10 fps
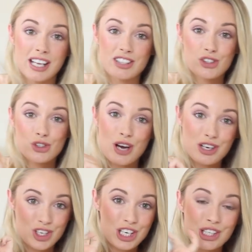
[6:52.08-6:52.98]
It's
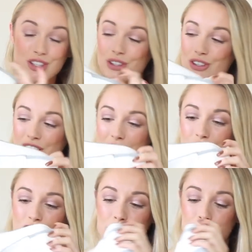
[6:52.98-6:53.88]
stretchy, so it doesn't have
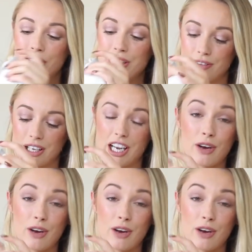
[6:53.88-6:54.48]
a zip or anything.